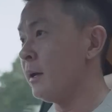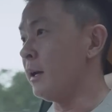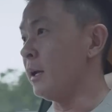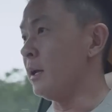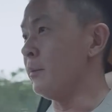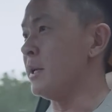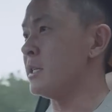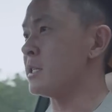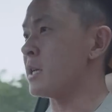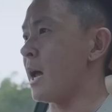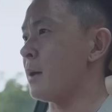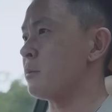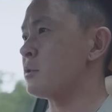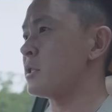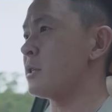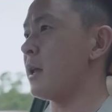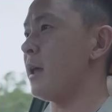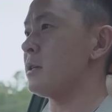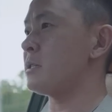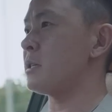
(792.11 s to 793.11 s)
In the meantime,
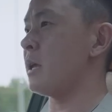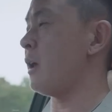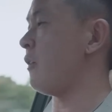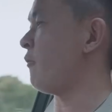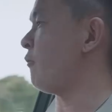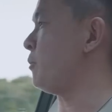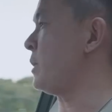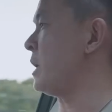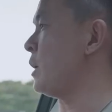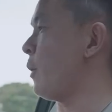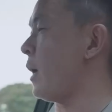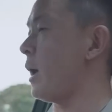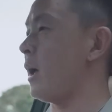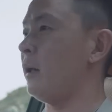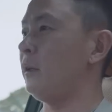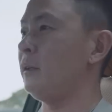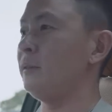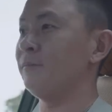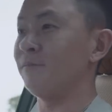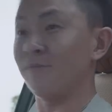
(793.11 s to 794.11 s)
stay safe, be
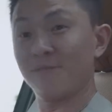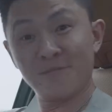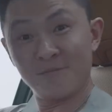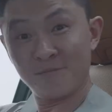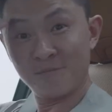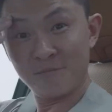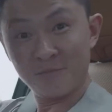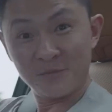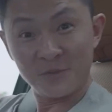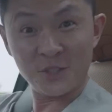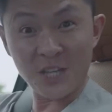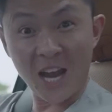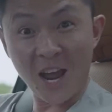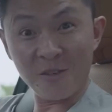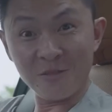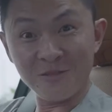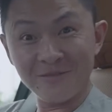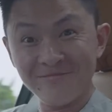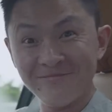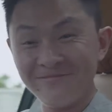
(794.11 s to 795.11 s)
well.
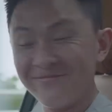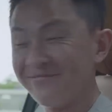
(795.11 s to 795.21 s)
Ciao.